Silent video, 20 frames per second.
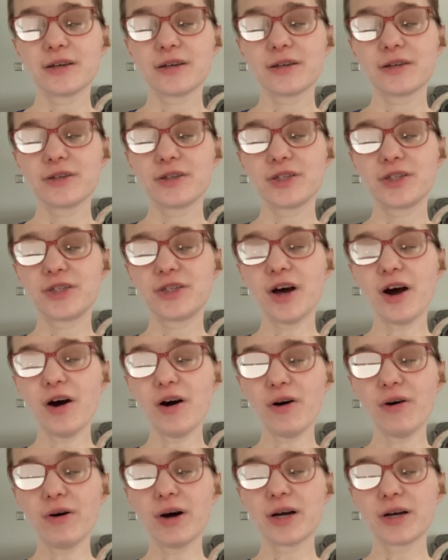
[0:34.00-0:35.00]

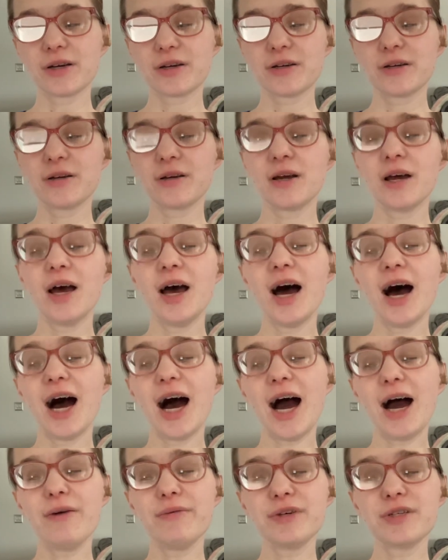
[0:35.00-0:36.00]
So
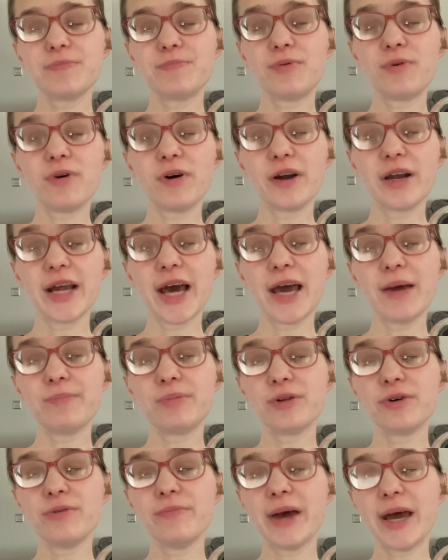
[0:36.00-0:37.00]
I was born a
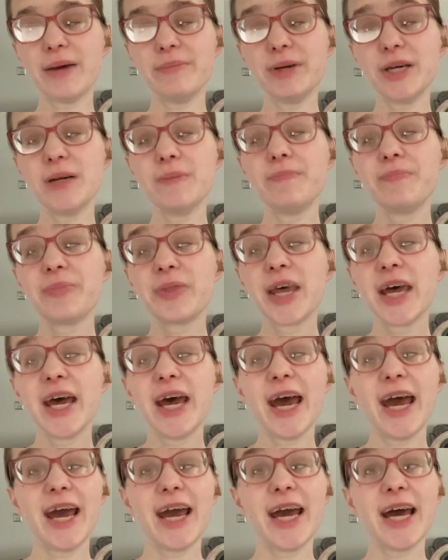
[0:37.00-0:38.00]
blue baby,
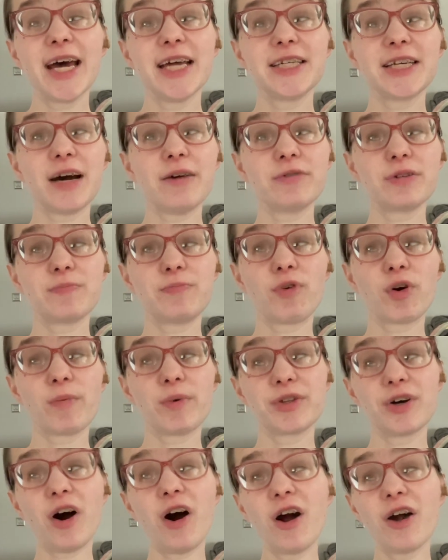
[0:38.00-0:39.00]
and I was born
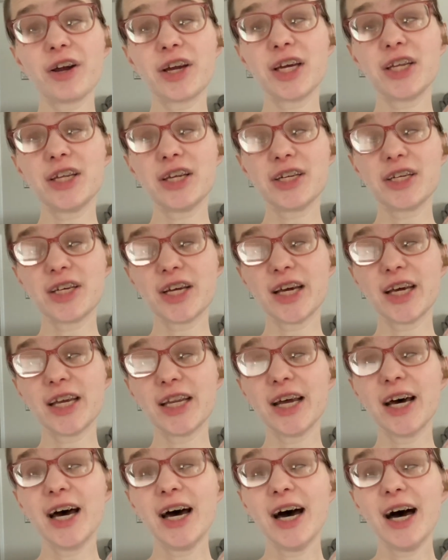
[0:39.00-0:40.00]
with a heart
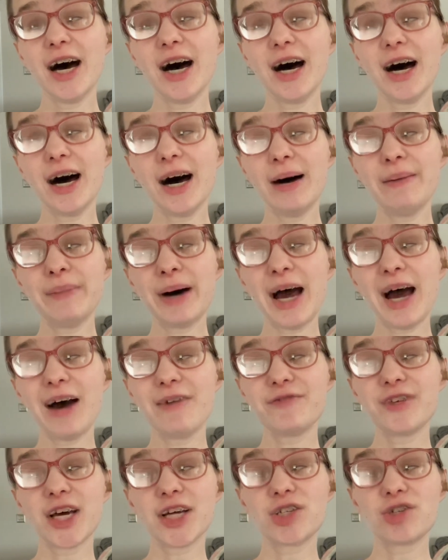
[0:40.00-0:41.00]
condition. I have
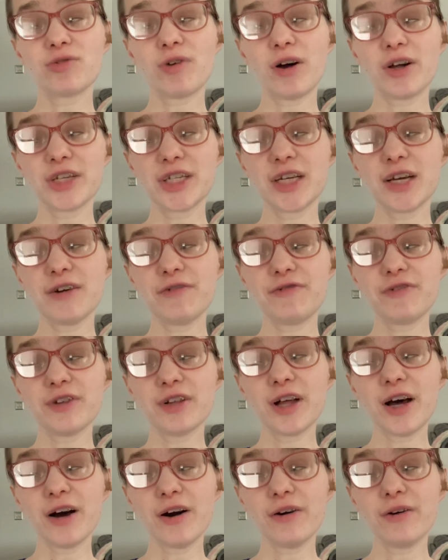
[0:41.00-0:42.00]
tetralogy of
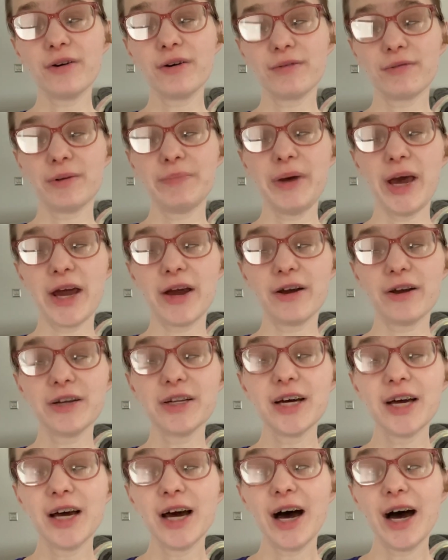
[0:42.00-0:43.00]
Fallot repaired,
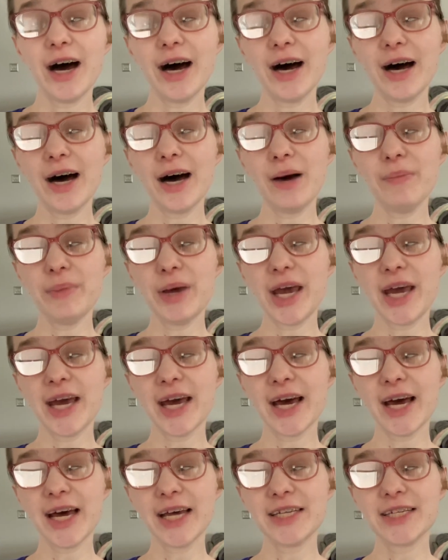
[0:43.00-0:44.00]

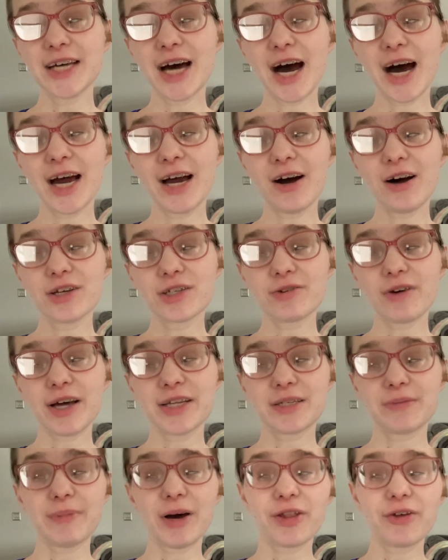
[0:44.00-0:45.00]
and I also
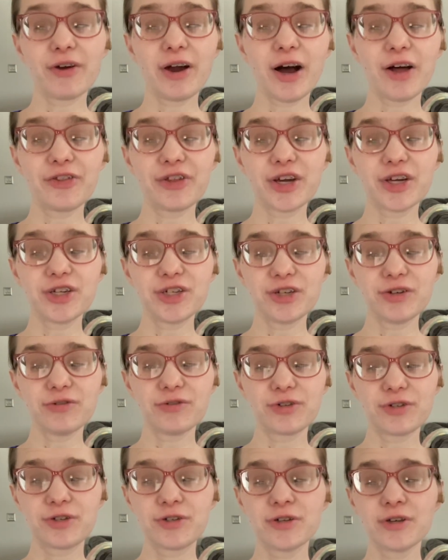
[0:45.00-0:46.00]
had some other health issues.